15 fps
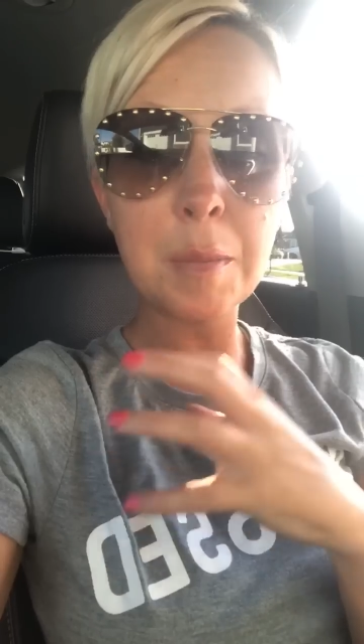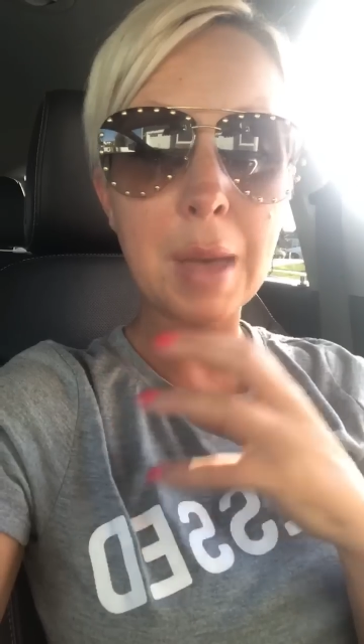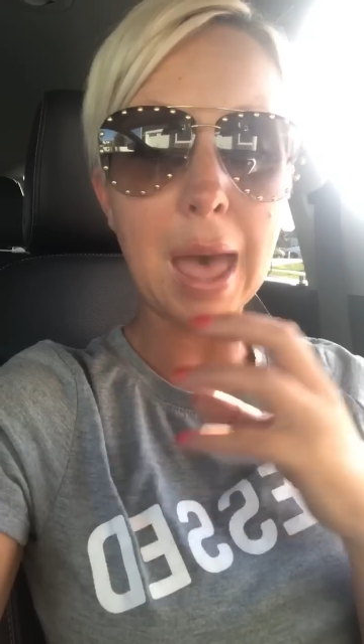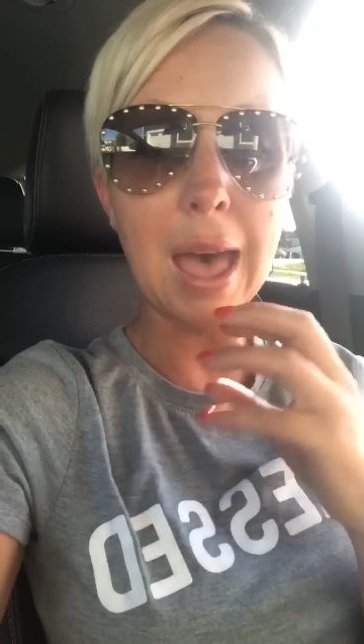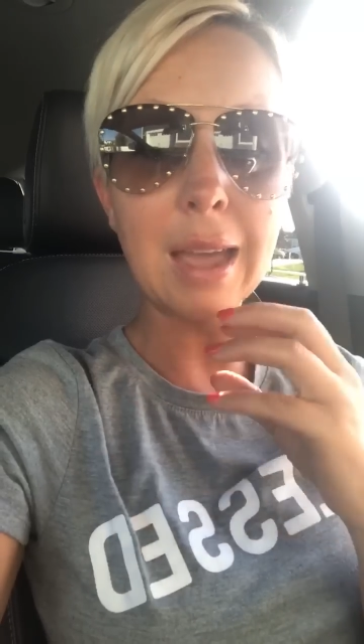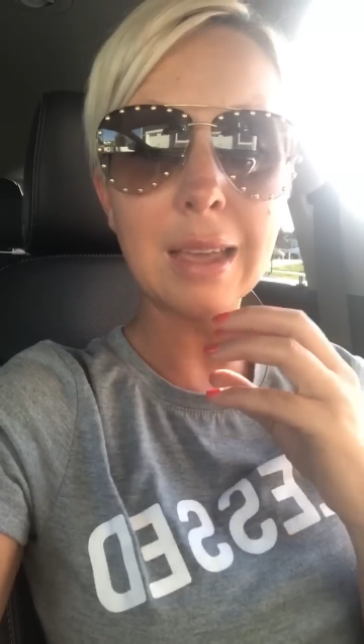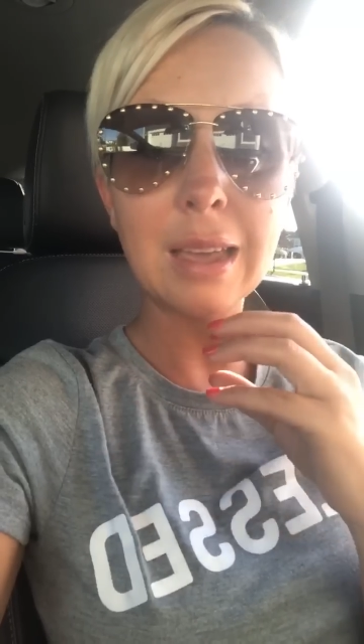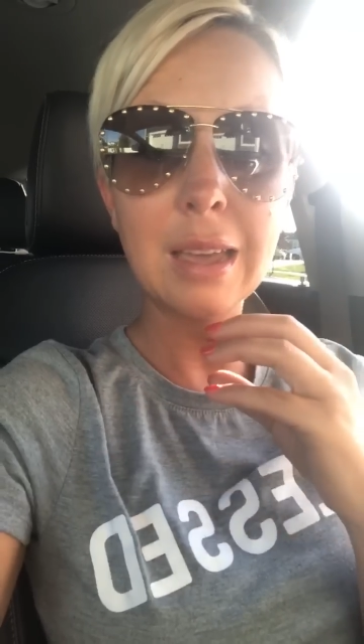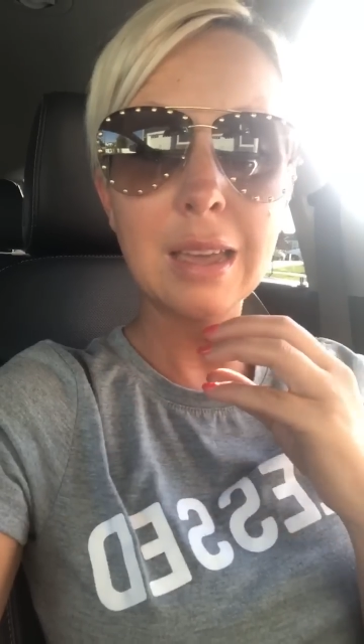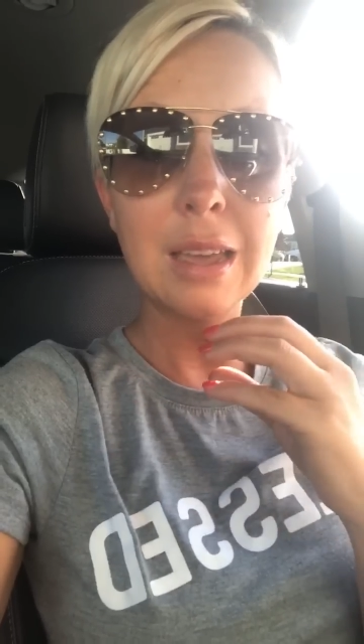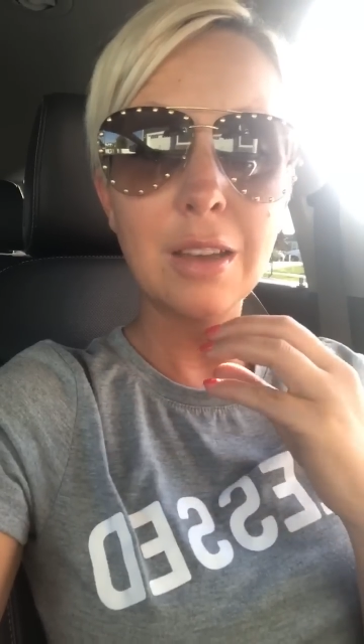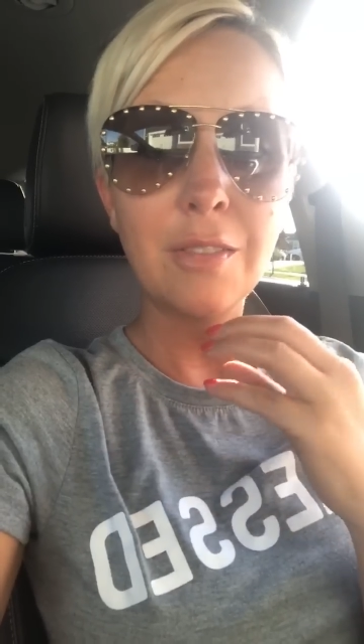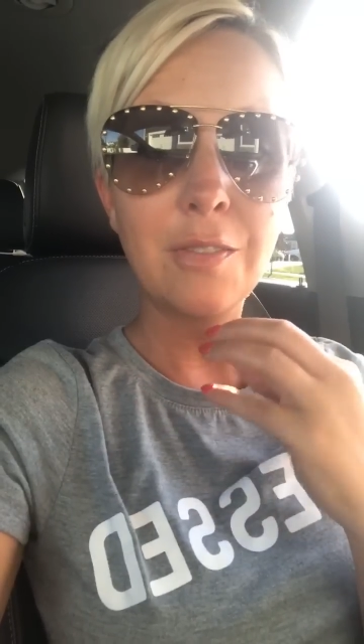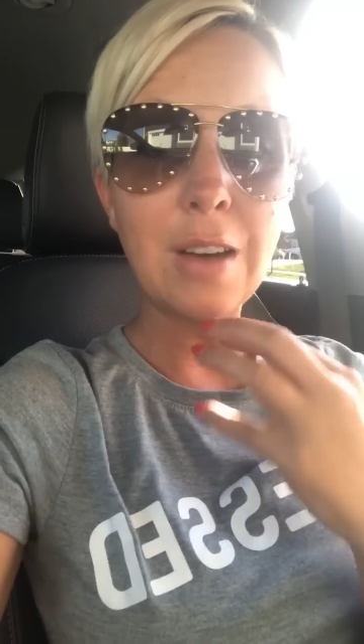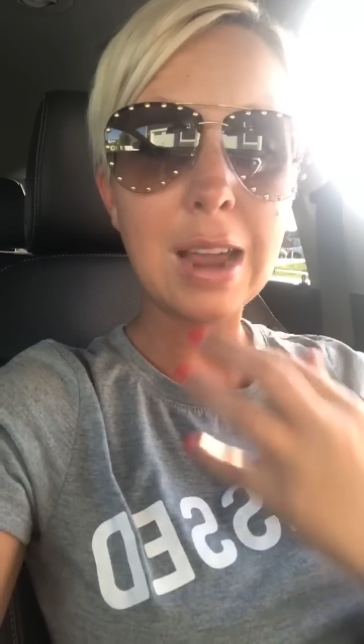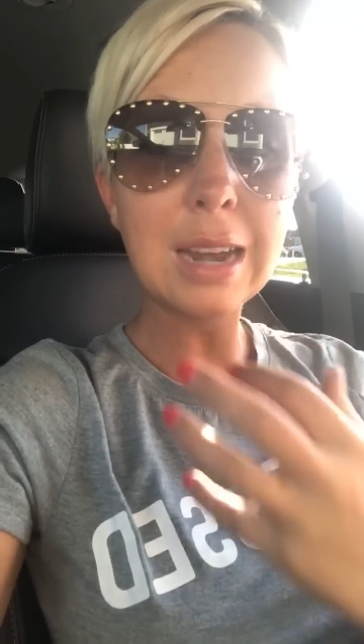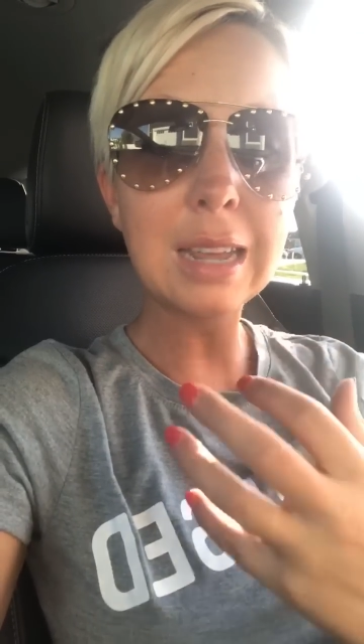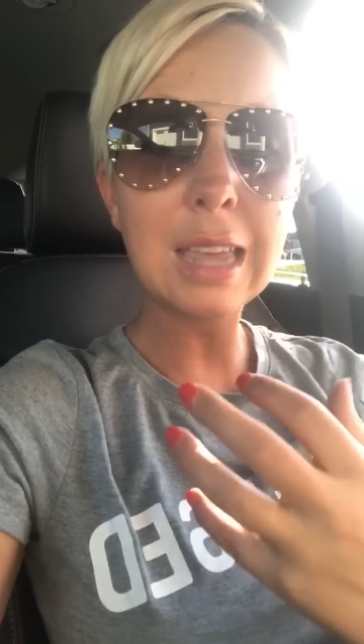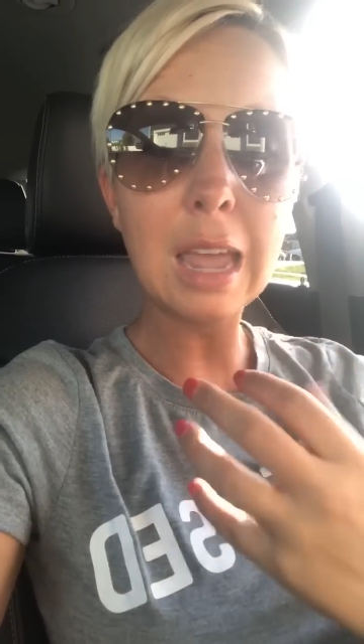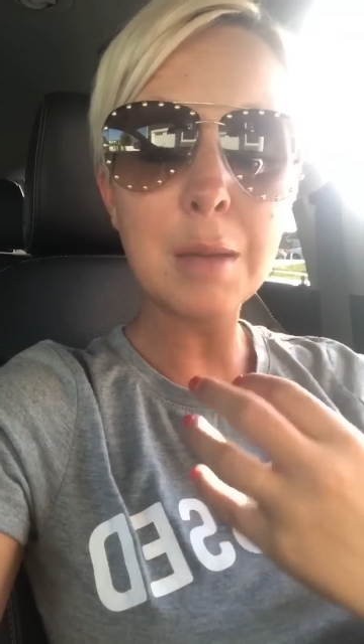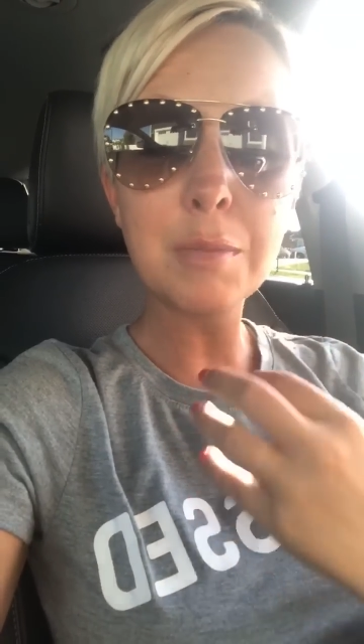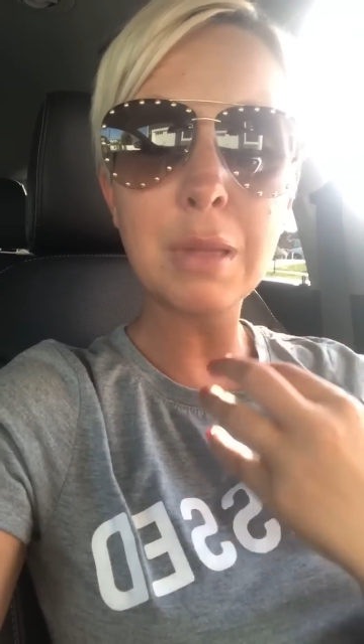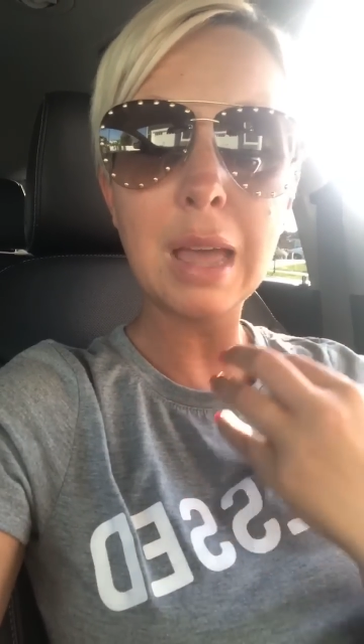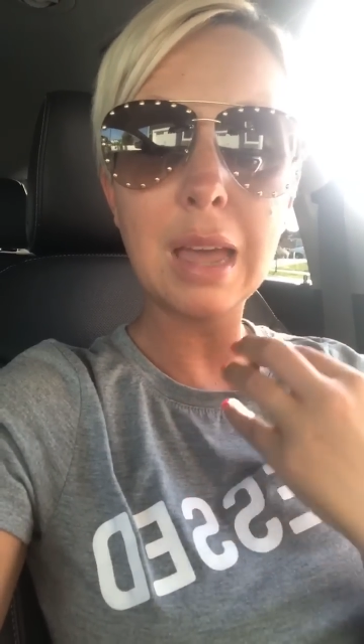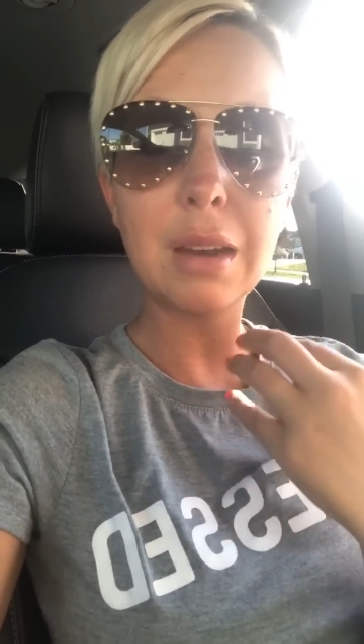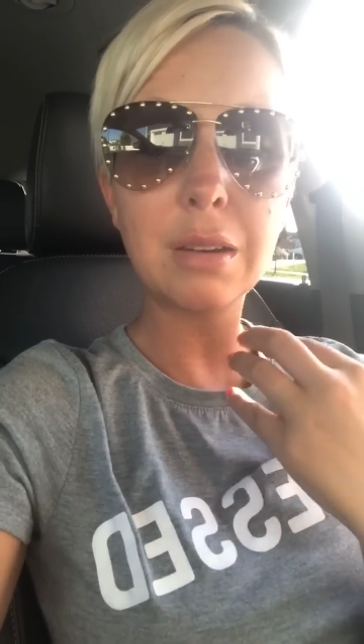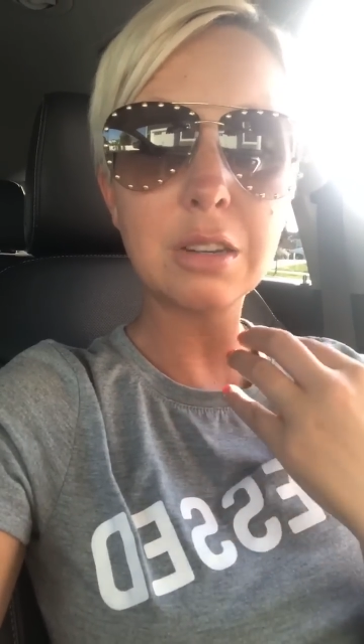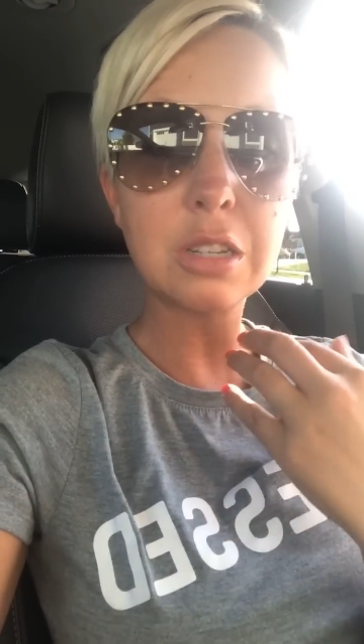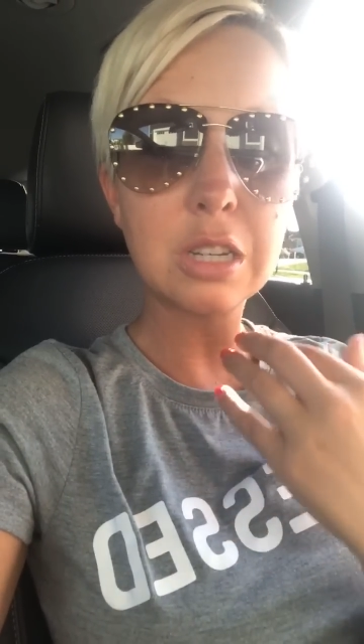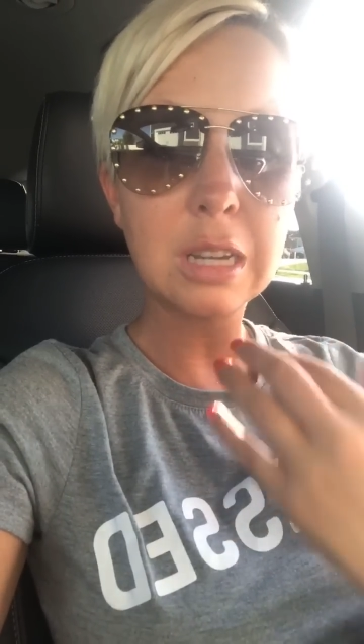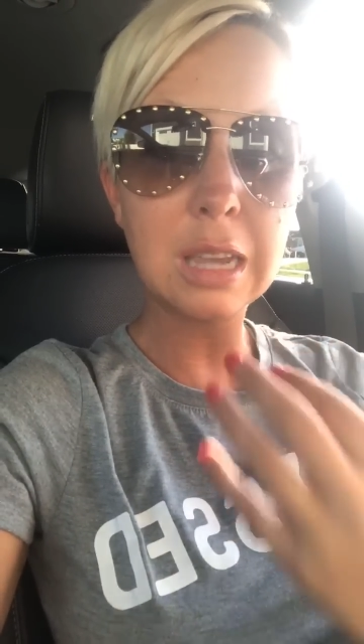back, find a game plan.